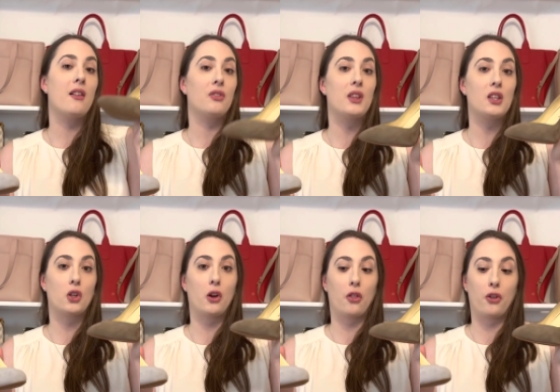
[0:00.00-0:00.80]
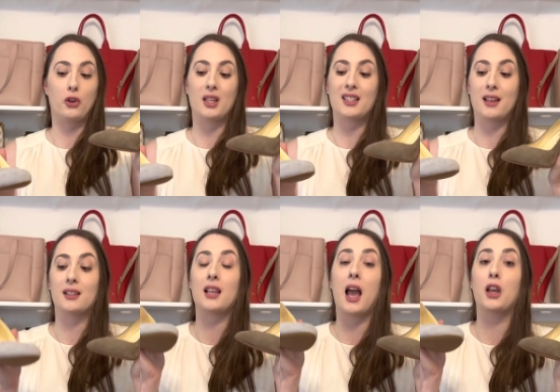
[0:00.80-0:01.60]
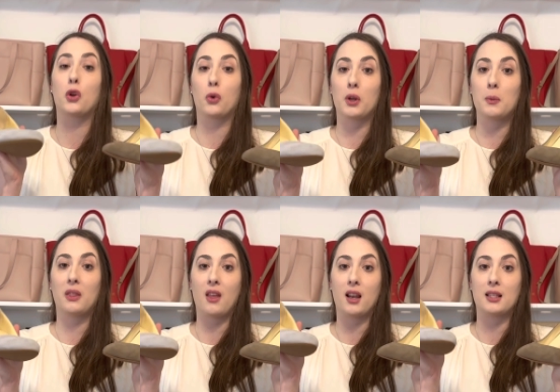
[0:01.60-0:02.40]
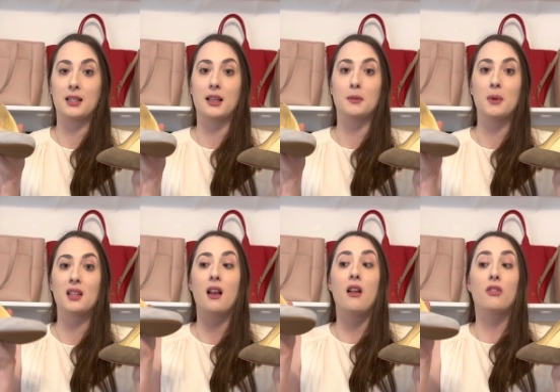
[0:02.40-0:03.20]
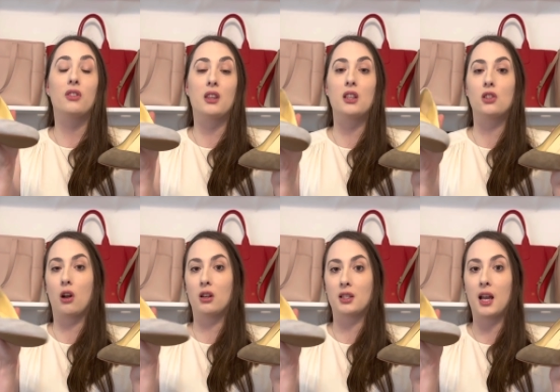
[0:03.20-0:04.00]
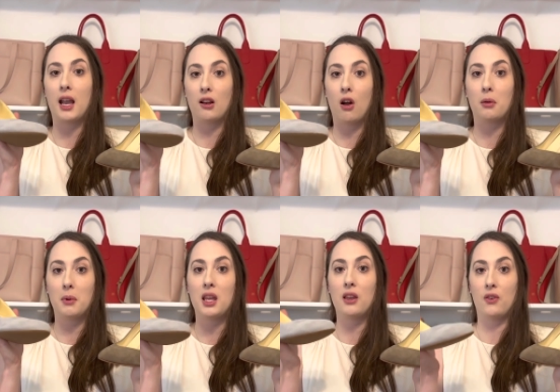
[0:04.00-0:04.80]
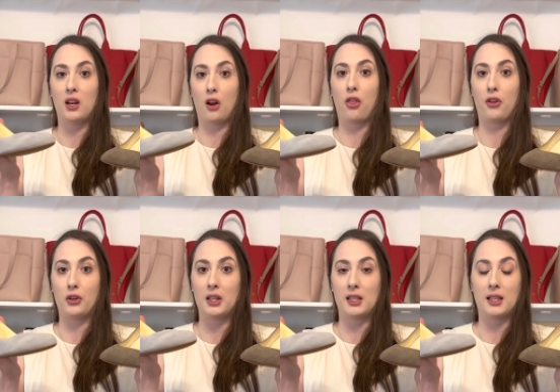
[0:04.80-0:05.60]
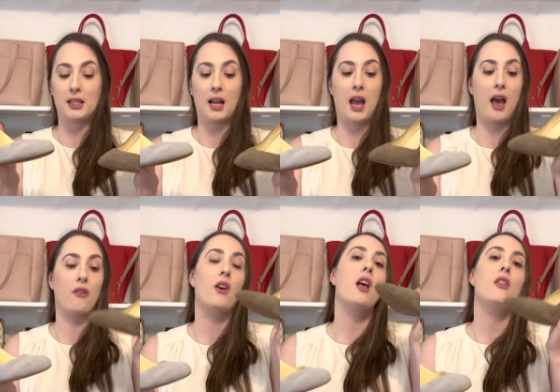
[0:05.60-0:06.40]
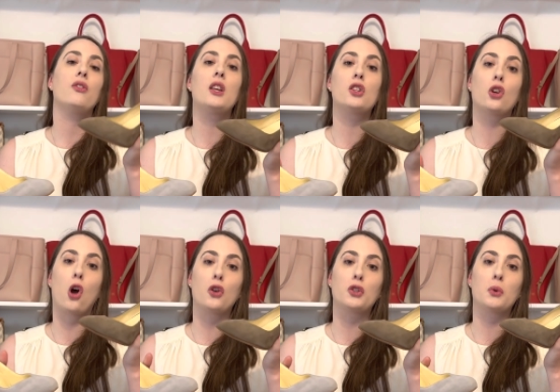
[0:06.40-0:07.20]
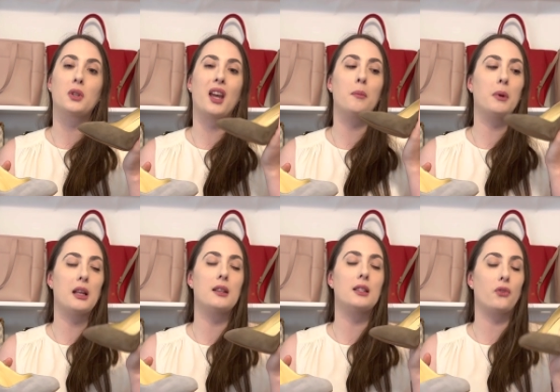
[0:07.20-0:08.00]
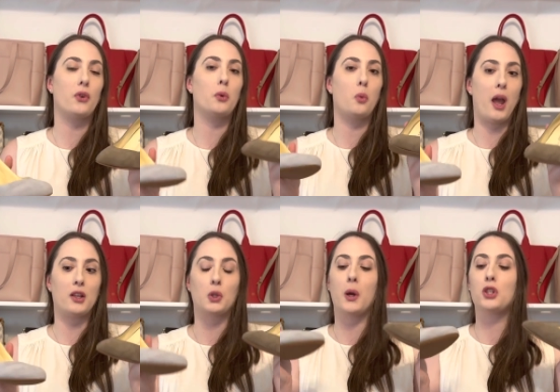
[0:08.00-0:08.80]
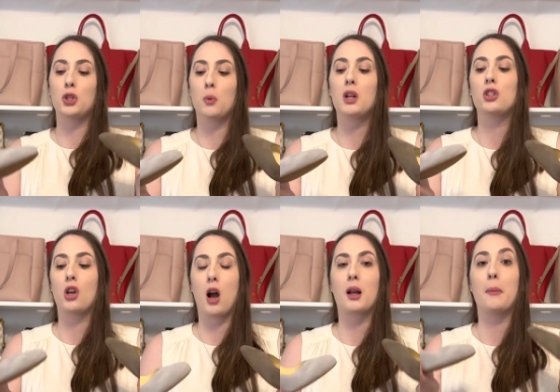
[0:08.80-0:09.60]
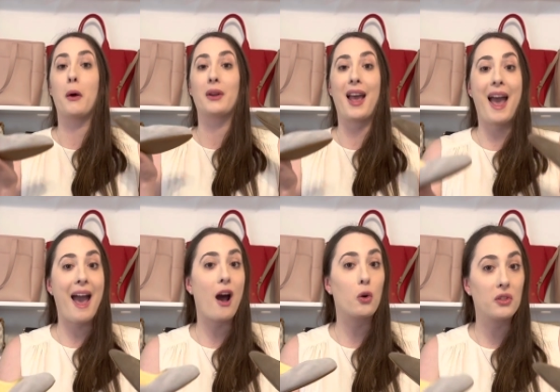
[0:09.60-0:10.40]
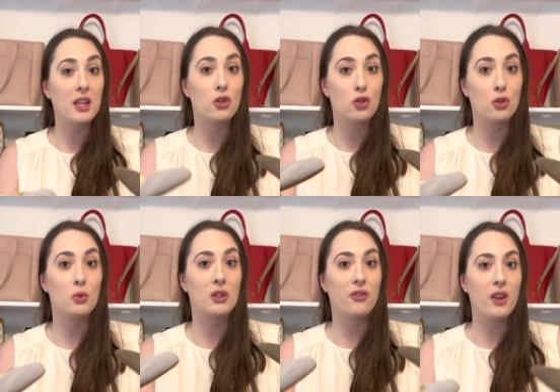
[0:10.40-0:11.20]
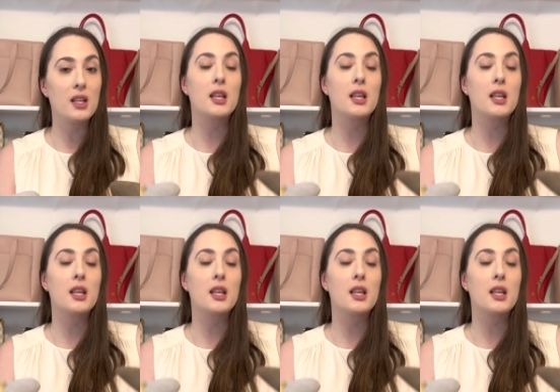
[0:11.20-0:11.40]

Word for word: these are a 36. I agree with that assessment. These are tight on me, even in a 36 and a half. These are also tight, but in a different way. So I do wanna talk about how these shoes fit